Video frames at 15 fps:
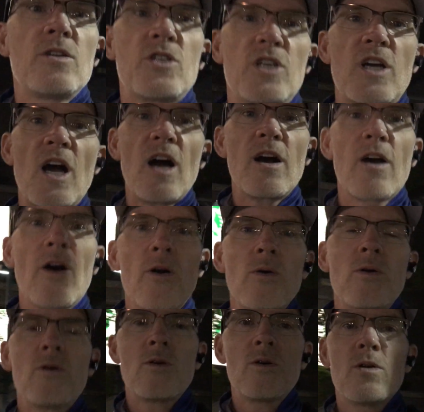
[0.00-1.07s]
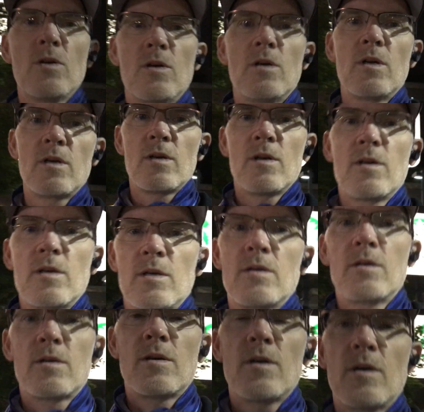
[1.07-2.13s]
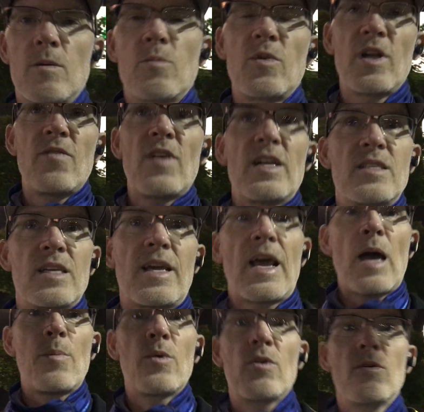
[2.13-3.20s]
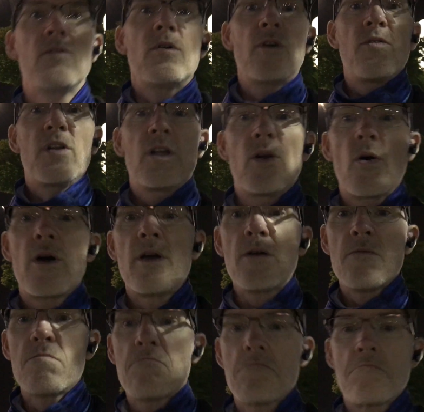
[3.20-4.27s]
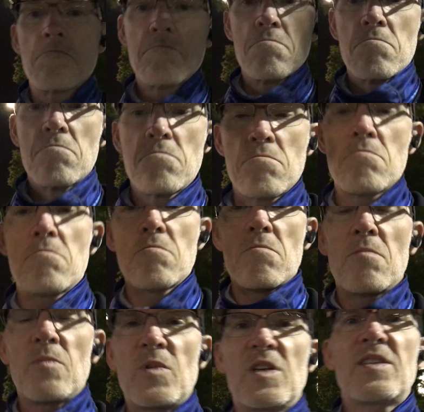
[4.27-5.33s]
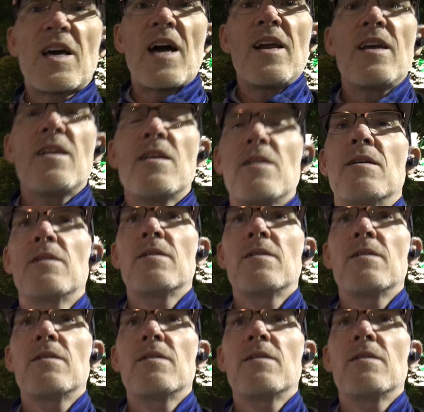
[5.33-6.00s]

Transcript: Chicago, I believe that's the capital of Illinois, decided